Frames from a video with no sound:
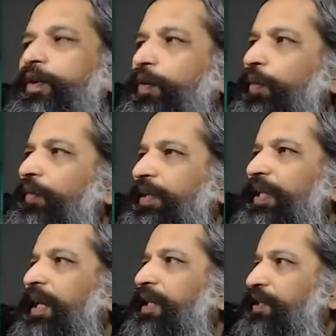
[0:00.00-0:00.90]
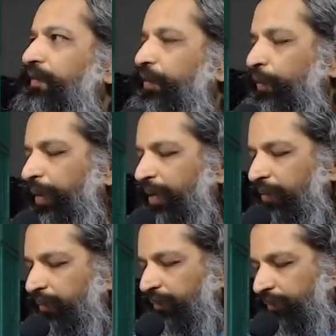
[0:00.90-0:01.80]
Over the last few
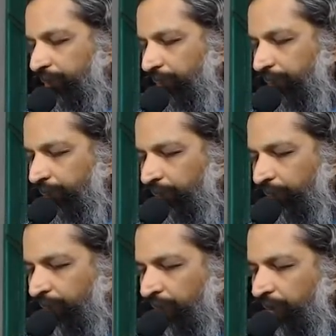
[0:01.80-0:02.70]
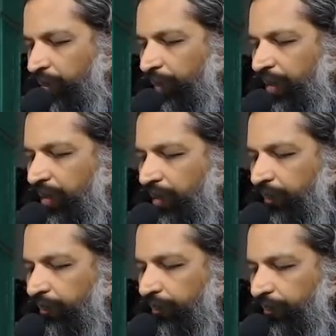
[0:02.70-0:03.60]
weeks, we
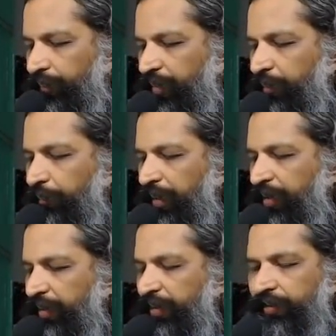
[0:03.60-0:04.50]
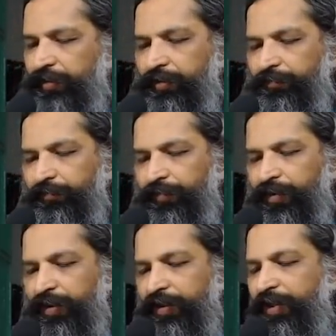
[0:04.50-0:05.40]
completed
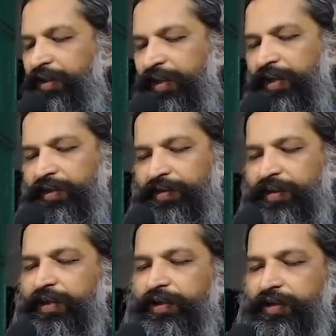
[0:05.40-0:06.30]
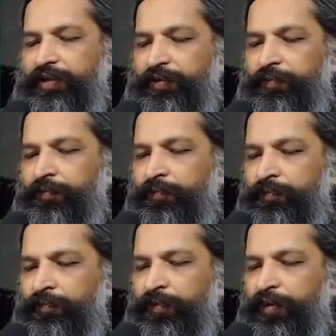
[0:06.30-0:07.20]
a detailed study
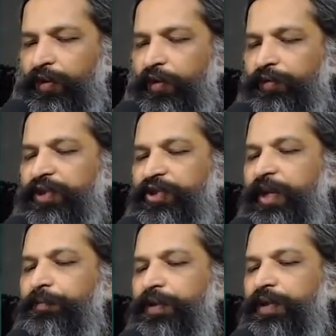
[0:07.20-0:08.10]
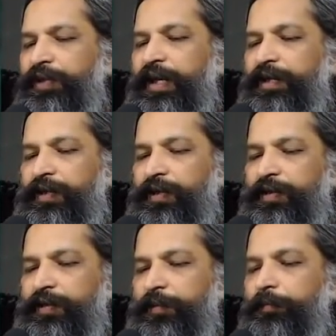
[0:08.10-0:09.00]
of the chapter
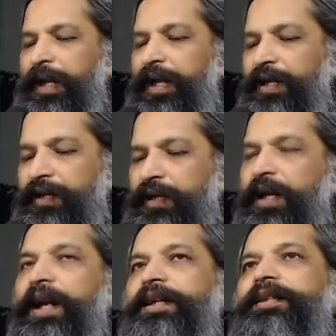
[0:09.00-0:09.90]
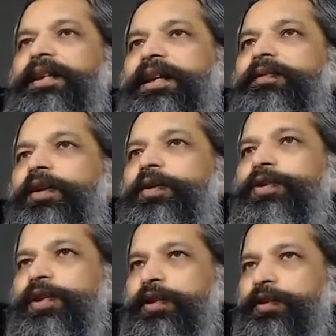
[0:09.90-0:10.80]
titled Man and the
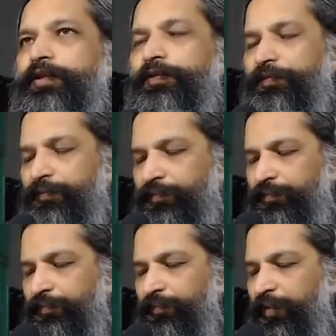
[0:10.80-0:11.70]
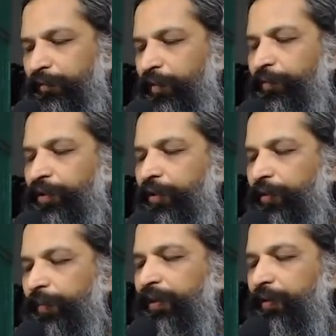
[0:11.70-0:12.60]
Evolution from Sri
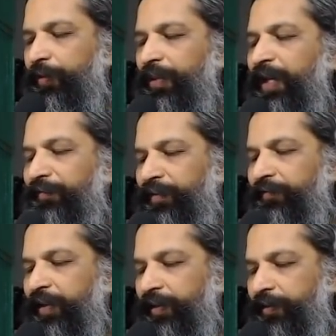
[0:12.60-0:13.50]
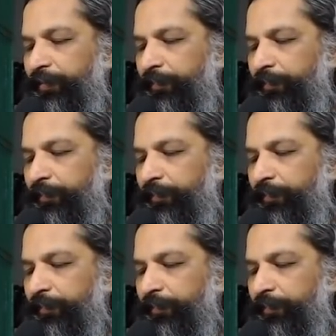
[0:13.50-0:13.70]
Aurobindo's Life Divine,